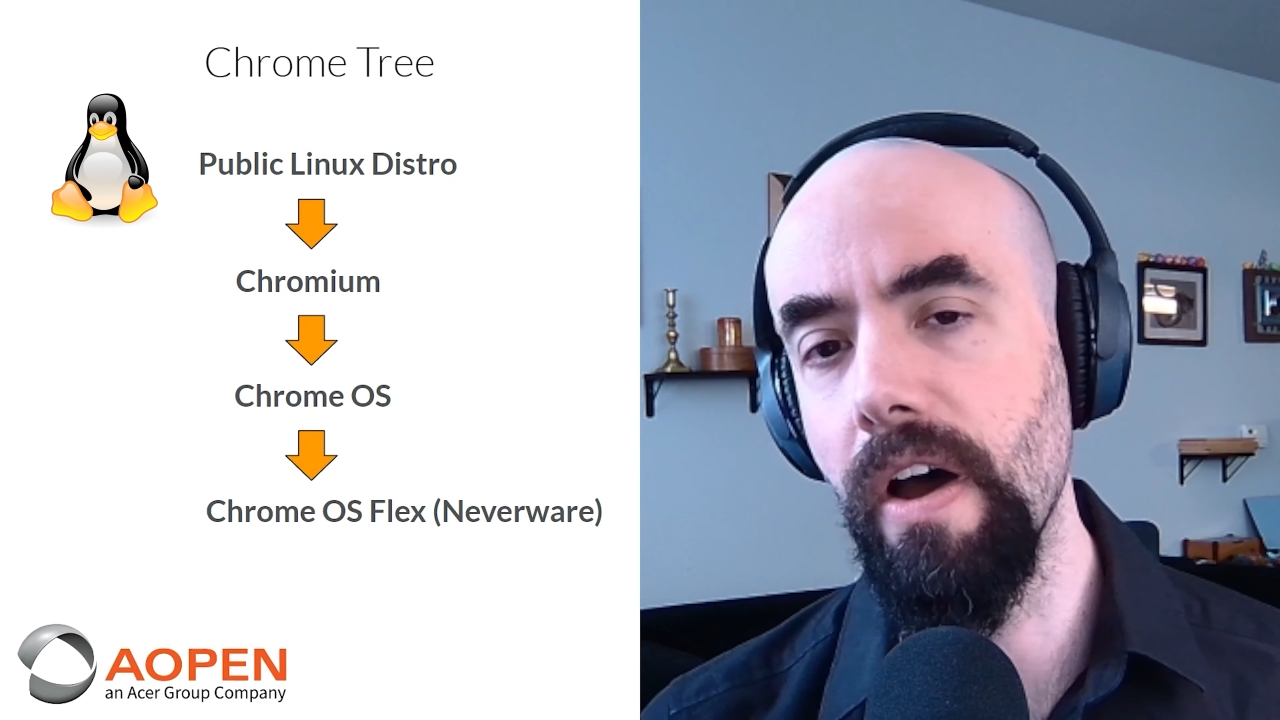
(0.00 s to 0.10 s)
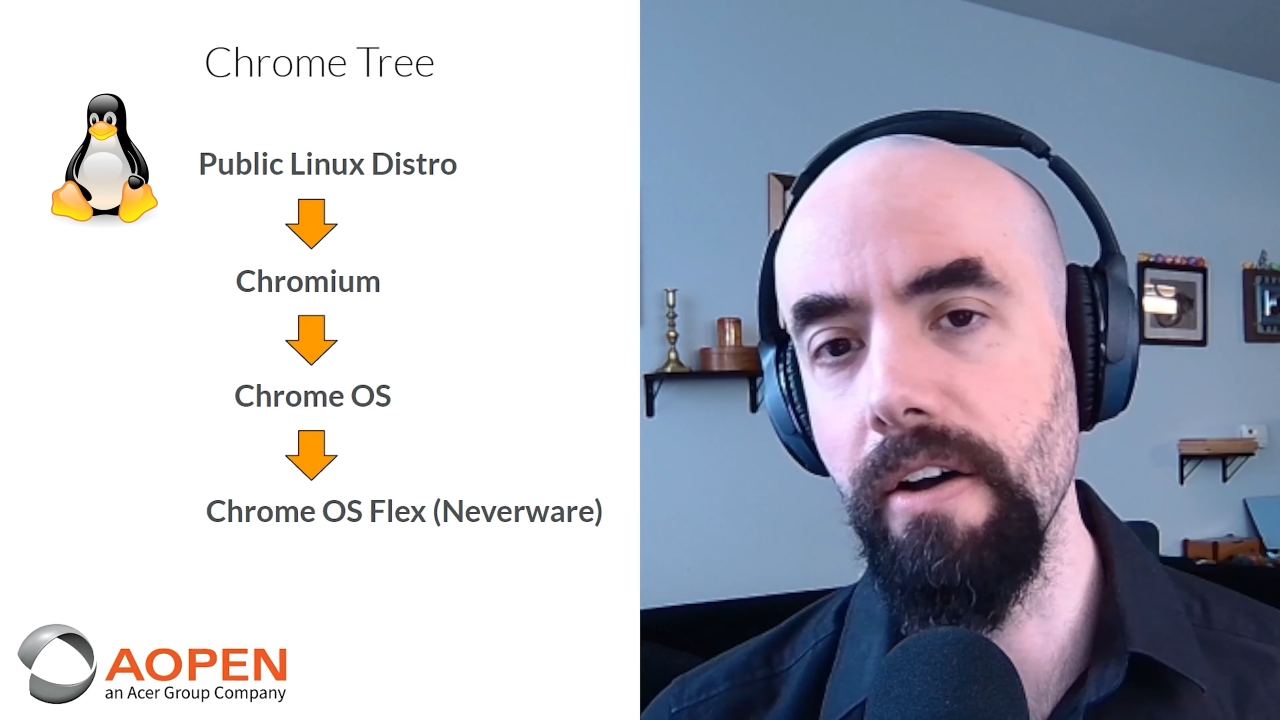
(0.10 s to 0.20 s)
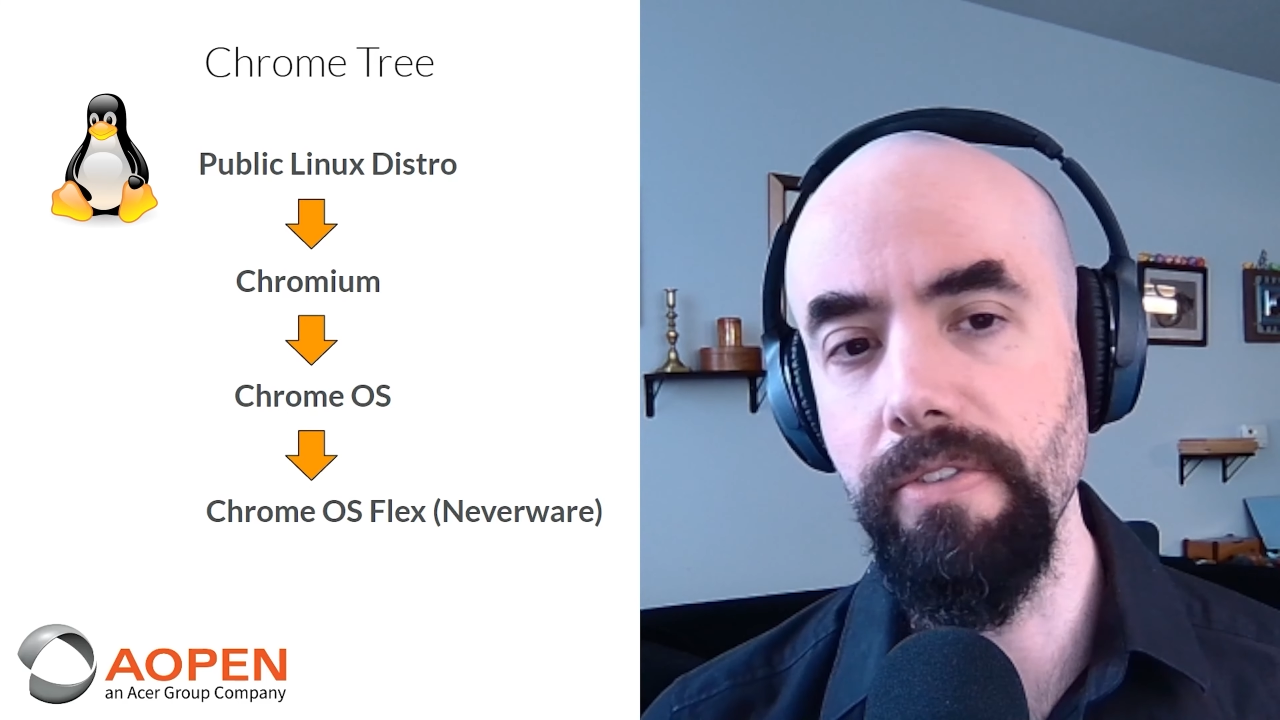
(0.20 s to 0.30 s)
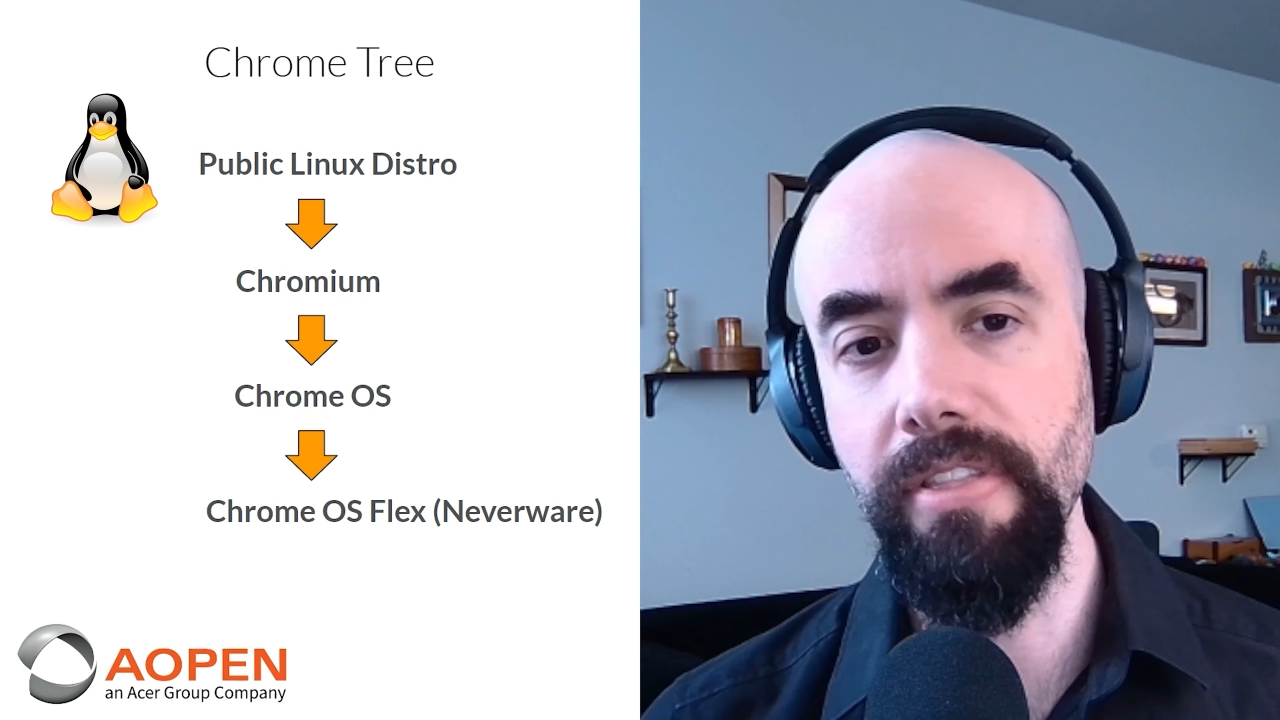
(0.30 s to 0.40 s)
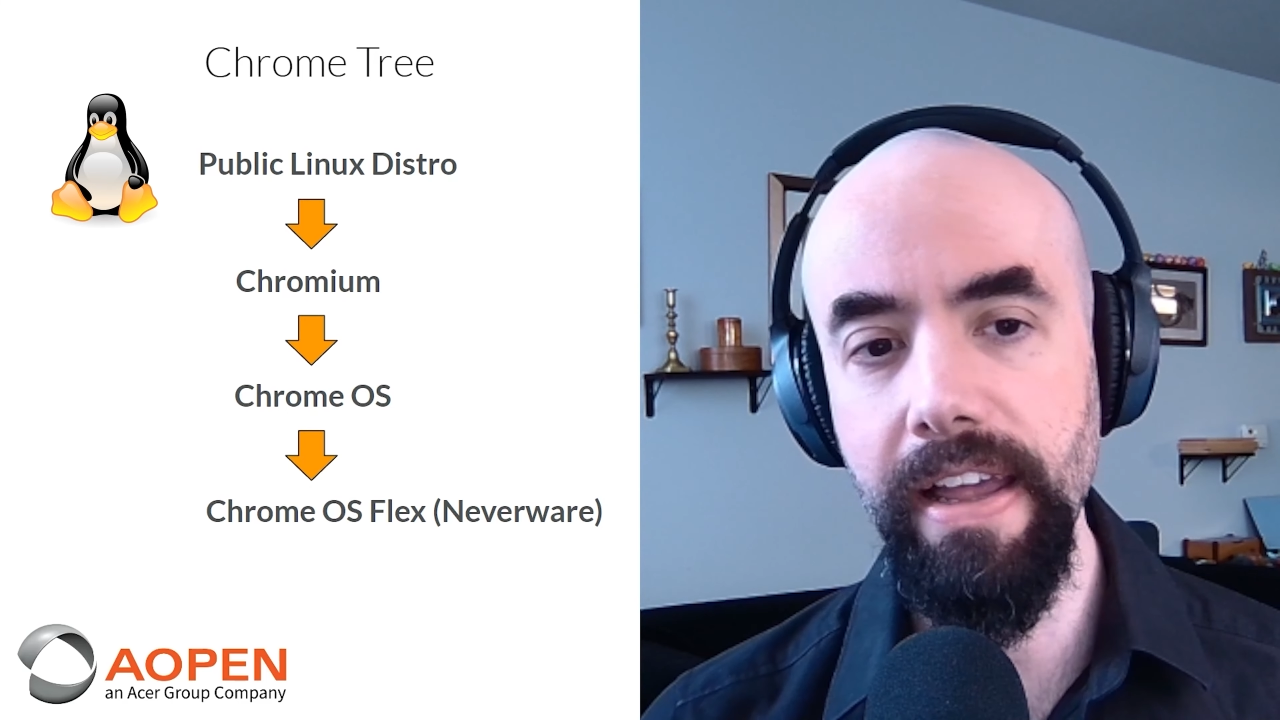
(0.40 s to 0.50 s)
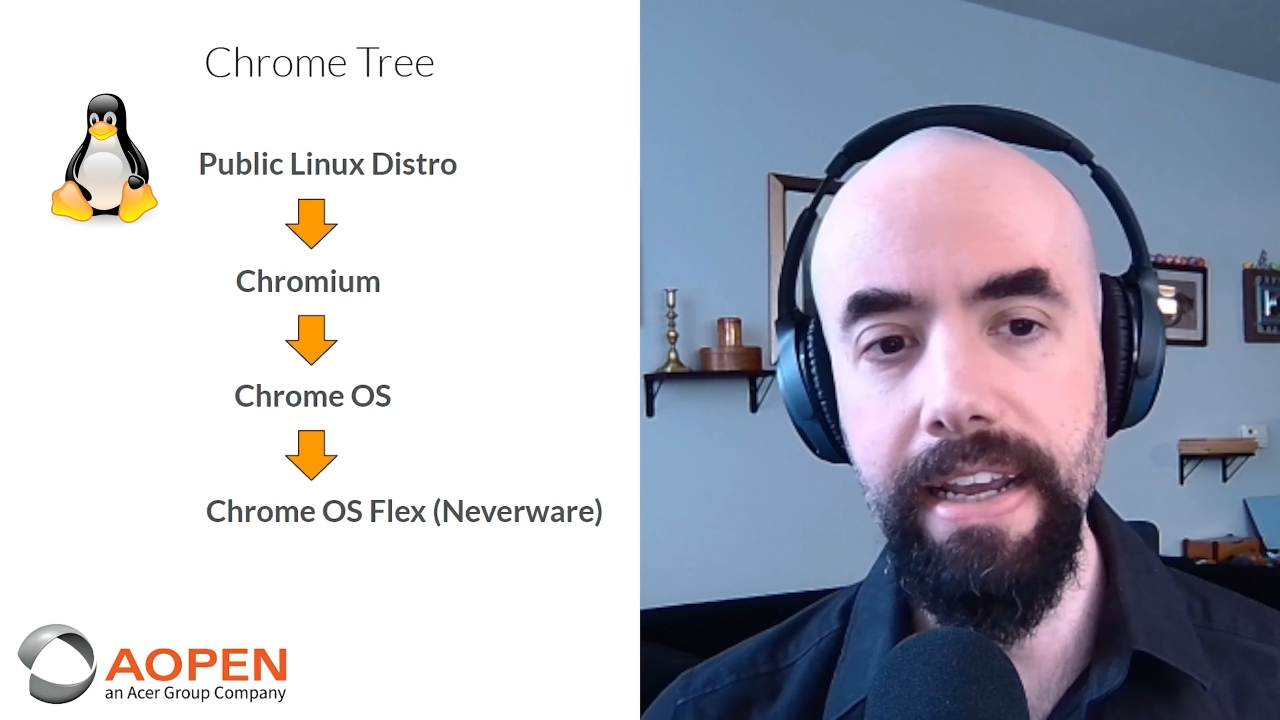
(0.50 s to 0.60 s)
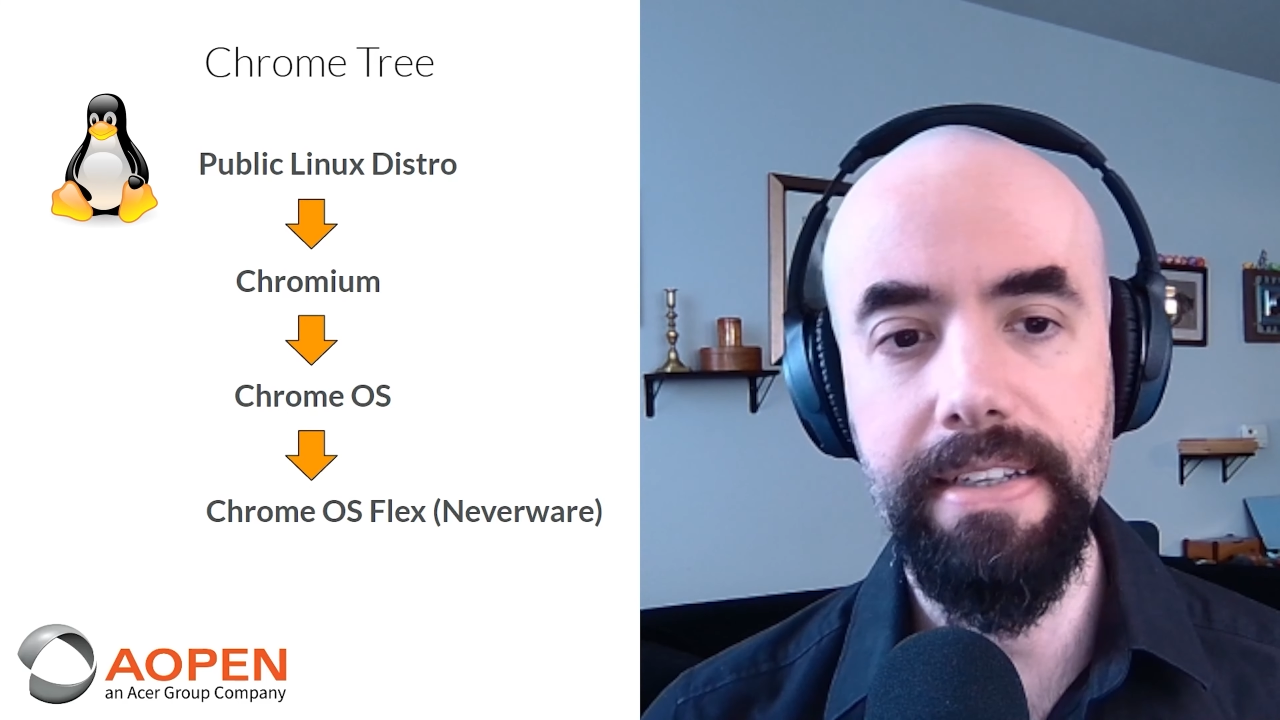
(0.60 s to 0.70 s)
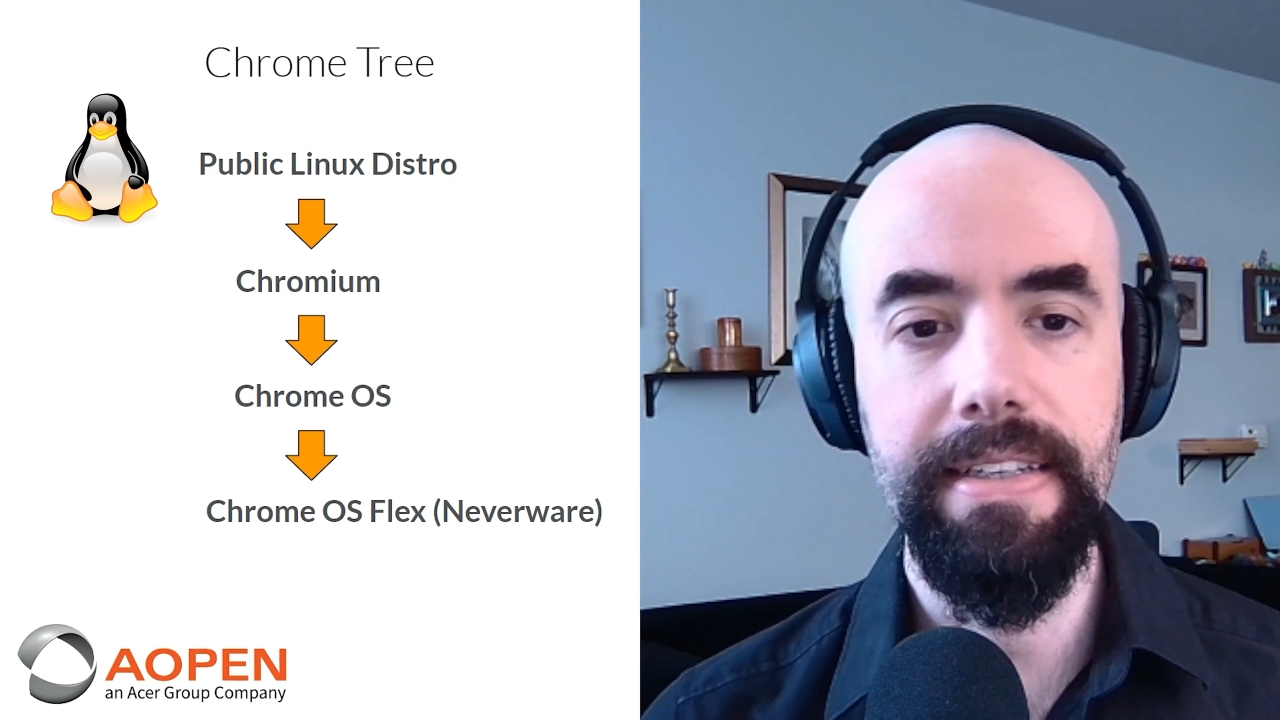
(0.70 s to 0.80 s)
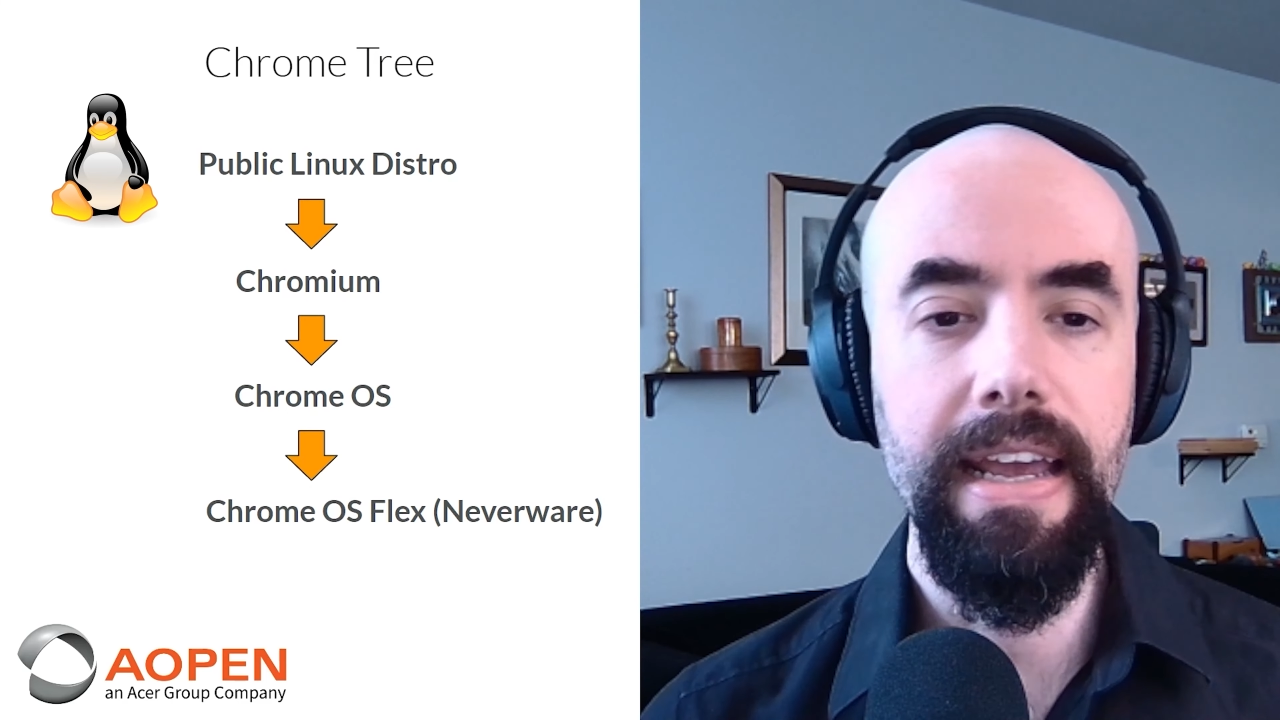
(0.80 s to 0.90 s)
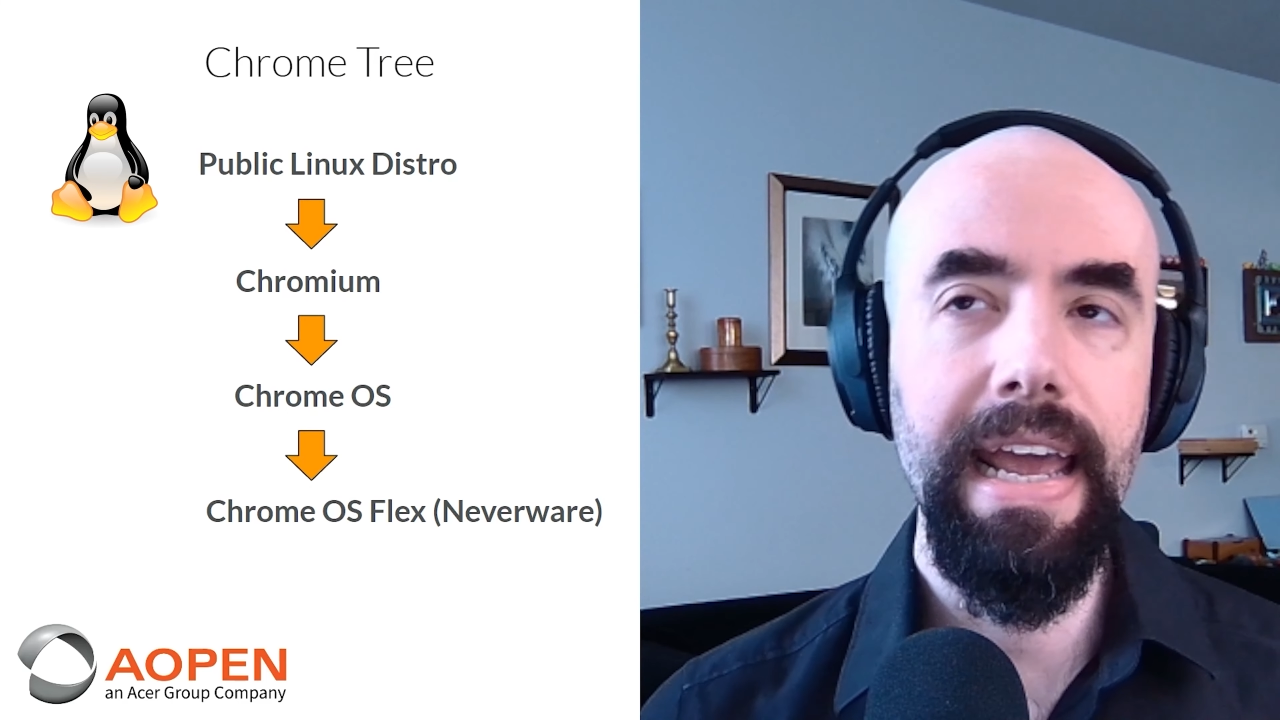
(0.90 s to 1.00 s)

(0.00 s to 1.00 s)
Linux,